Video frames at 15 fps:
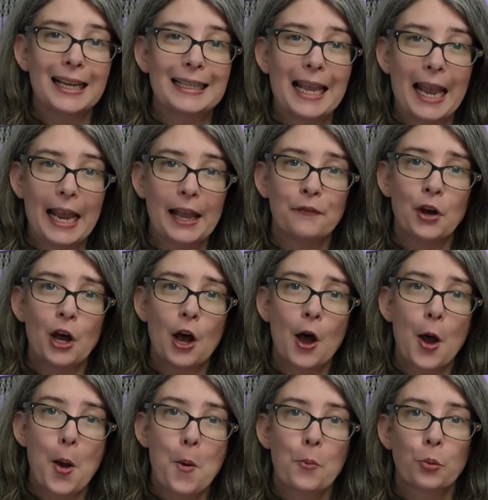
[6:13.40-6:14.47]
a Canva
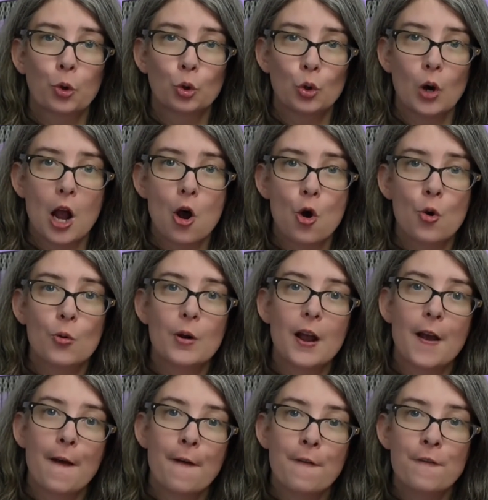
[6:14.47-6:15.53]
Pro
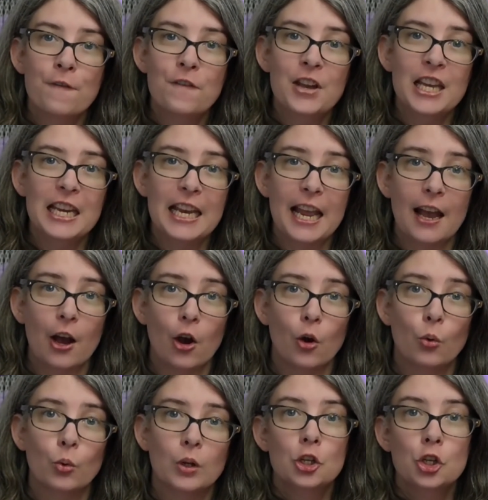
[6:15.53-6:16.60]

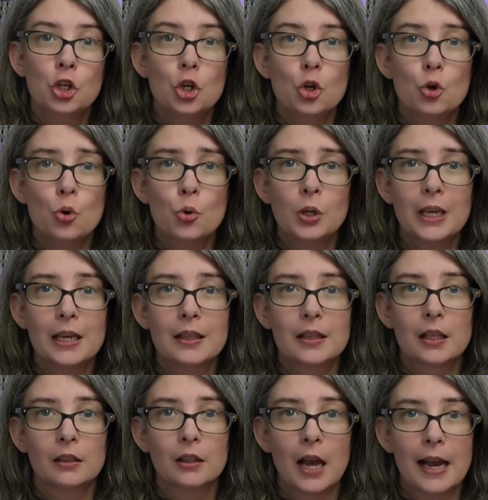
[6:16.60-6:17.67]
video, you get
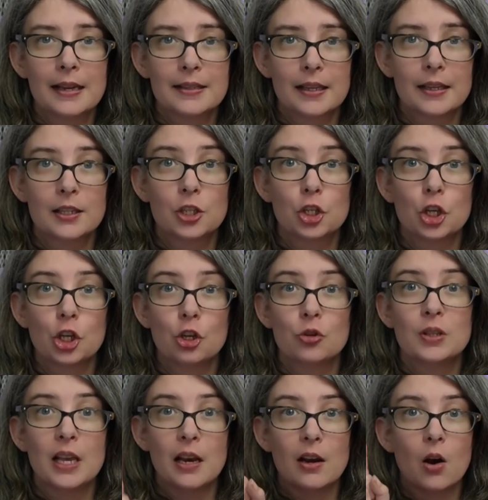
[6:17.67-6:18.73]
the license to
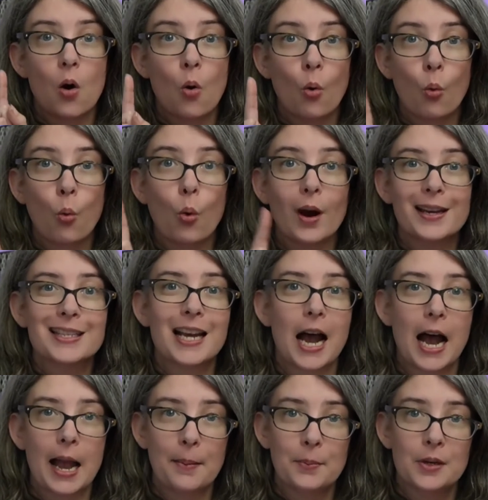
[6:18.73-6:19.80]
use it one
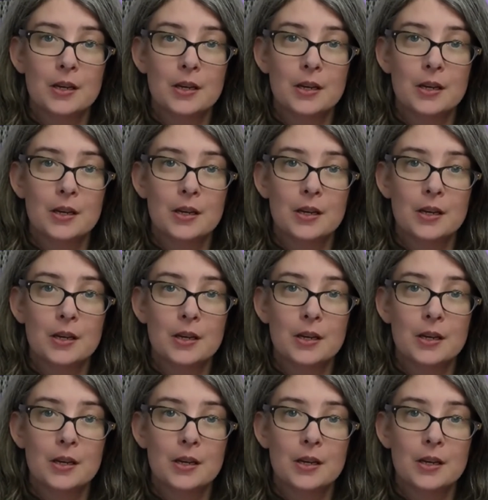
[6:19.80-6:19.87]
time.